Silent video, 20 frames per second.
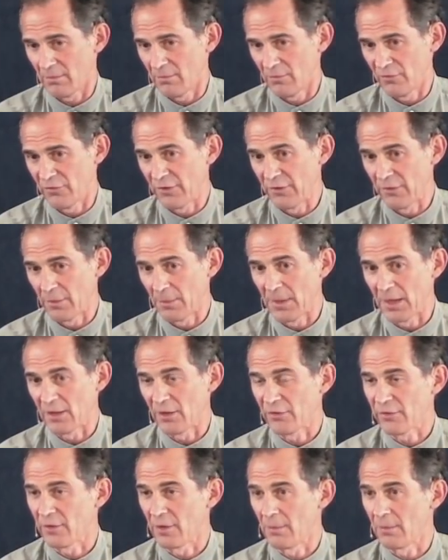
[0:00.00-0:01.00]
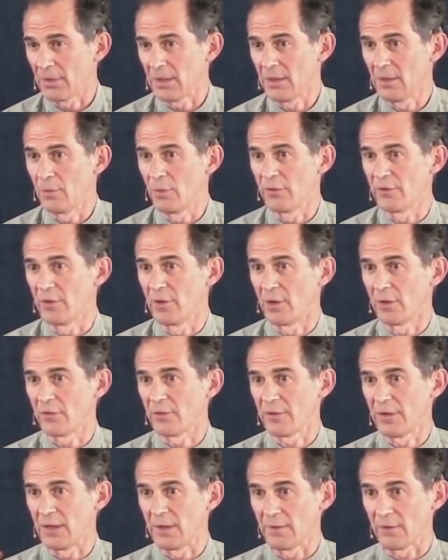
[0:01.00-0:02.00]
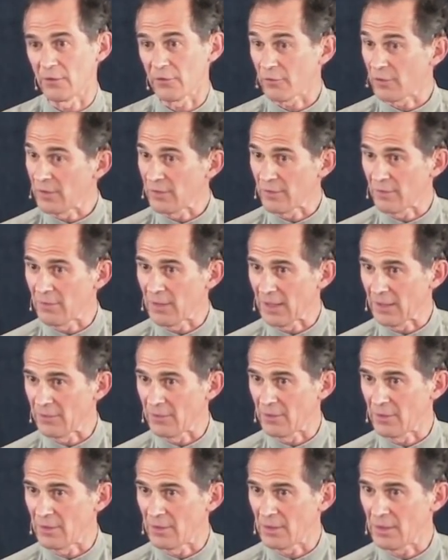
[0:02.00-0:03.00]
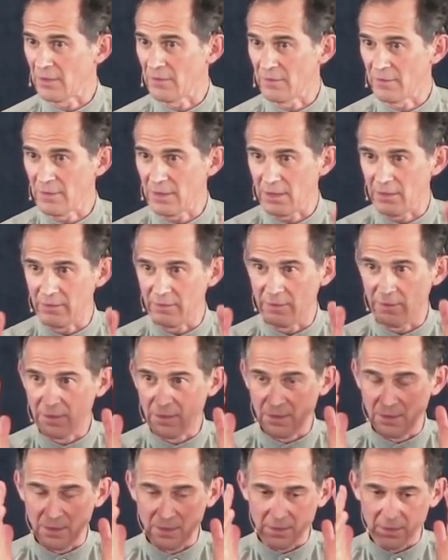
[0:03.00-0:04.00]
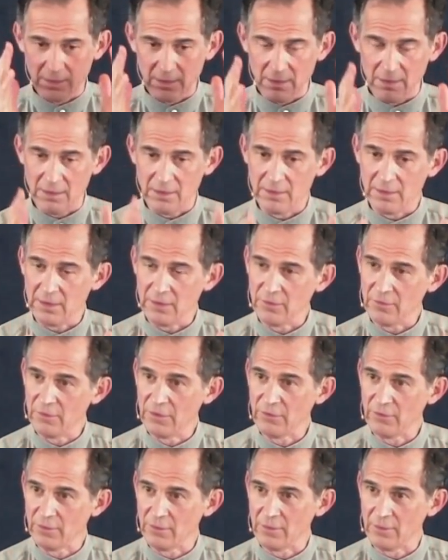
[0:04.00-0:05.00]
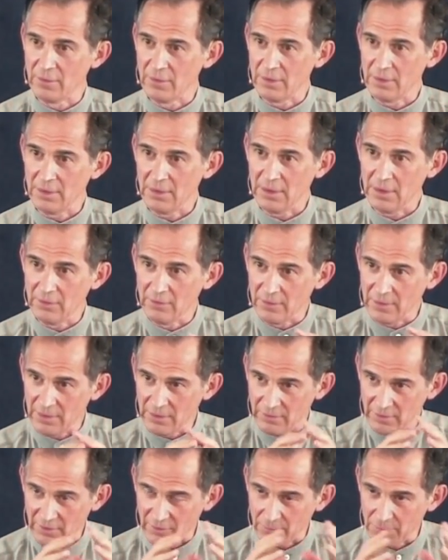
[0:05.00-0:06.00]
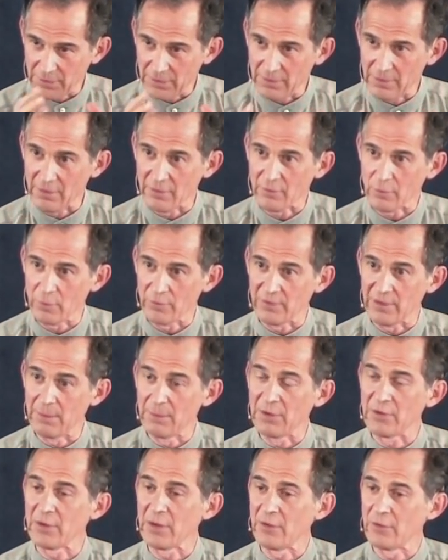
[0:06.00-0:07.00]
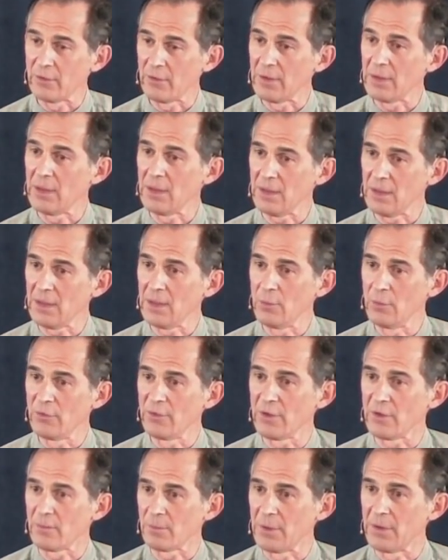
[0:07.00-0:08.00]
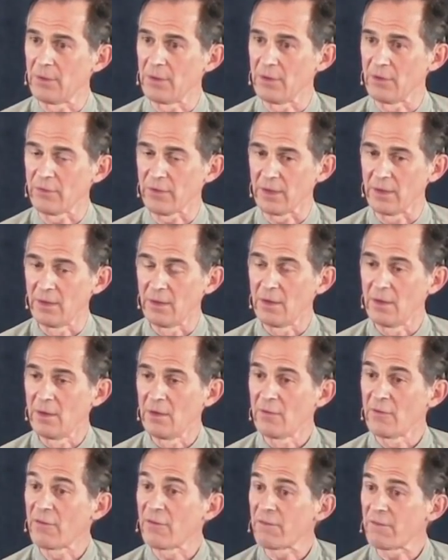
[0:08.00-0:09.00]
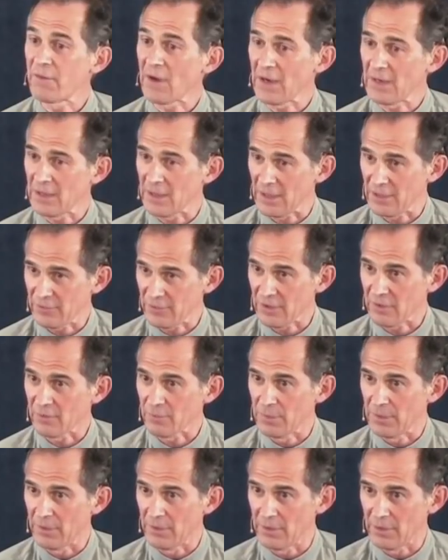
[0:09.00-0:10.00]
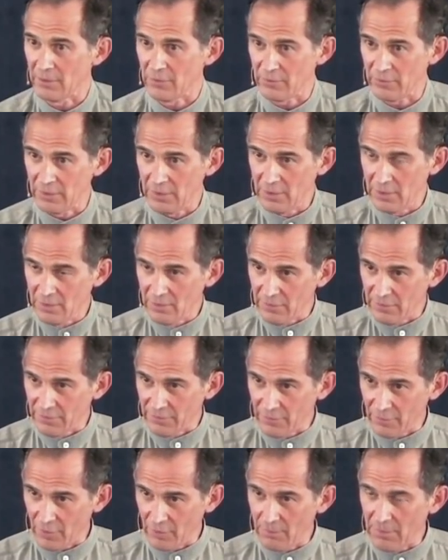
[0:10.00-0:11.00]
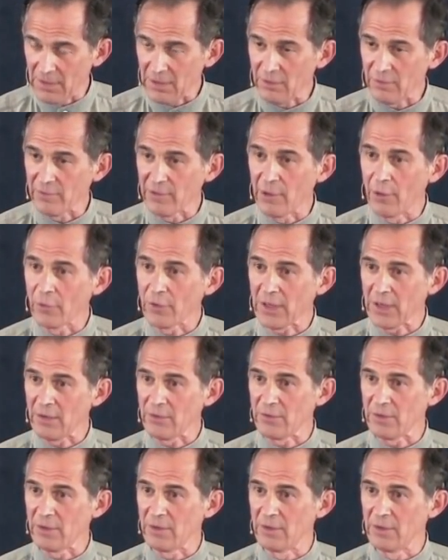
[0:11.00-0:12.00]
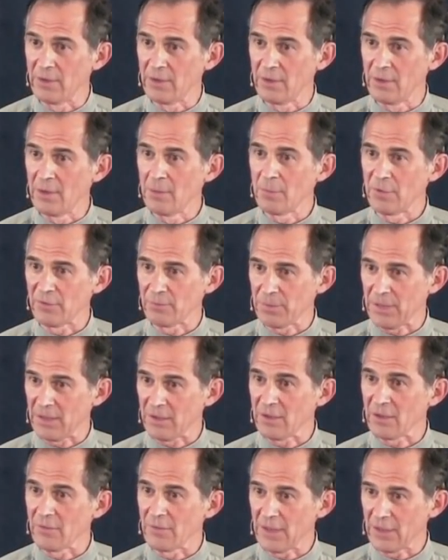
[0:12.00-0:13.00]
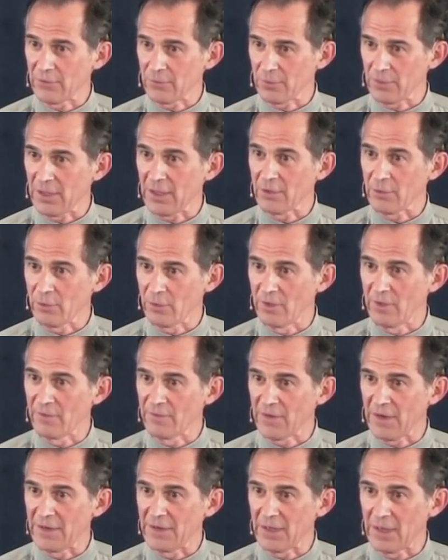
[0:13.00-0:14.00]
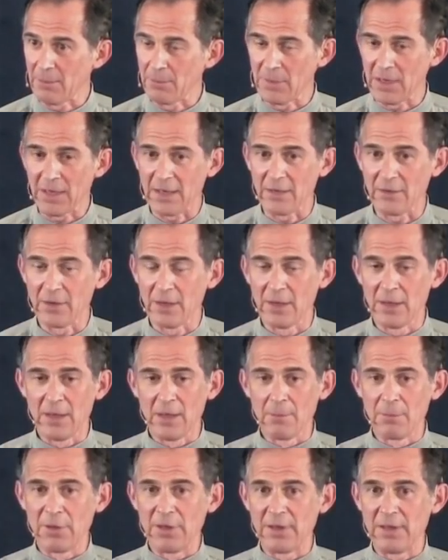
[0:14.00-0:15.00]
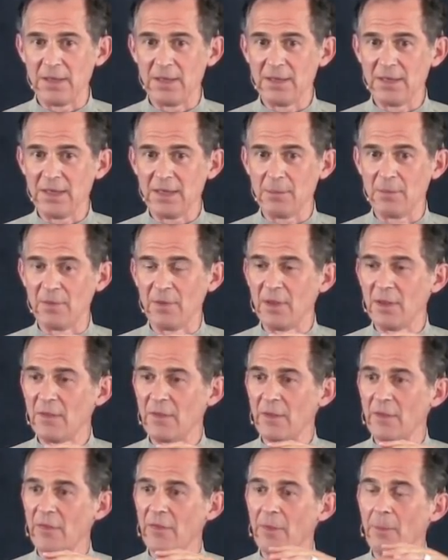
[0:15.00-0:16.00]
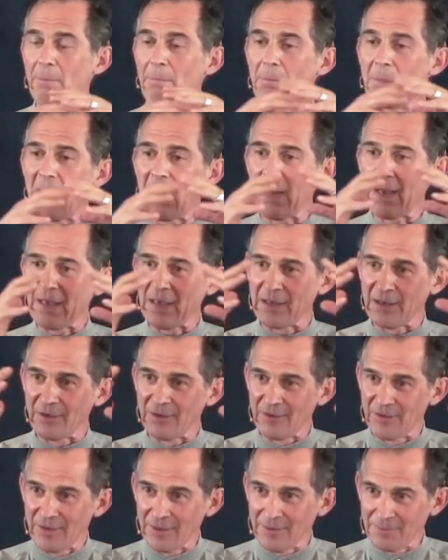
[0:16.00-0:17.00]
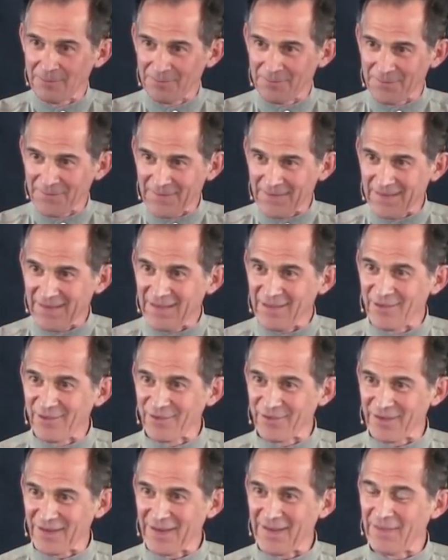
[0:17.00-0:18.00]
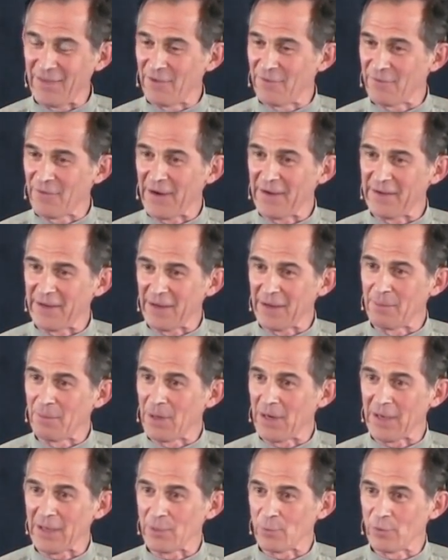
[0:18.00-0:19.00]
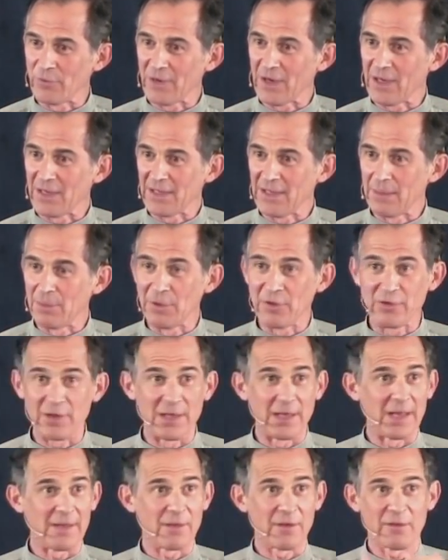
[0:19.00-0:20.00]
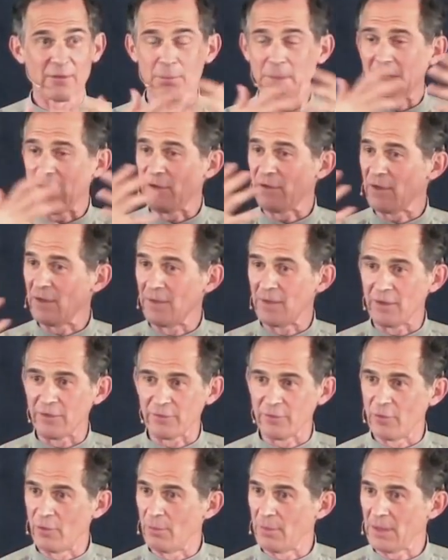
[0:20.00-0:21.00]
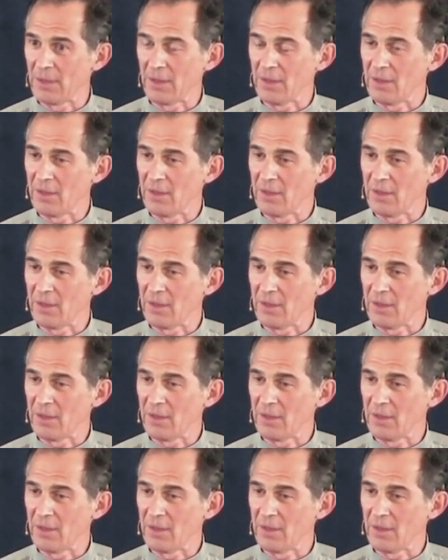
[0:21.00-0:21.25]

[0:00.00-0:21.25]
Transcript: Sri Ramanashram, he was not seeing the streets of London. His vision, his experience was limited. So he was experiencing finite experience from his located perspective. That's what I call the finite mind. But in him, the mind inside the finite mind was unlimited, like the space in this room.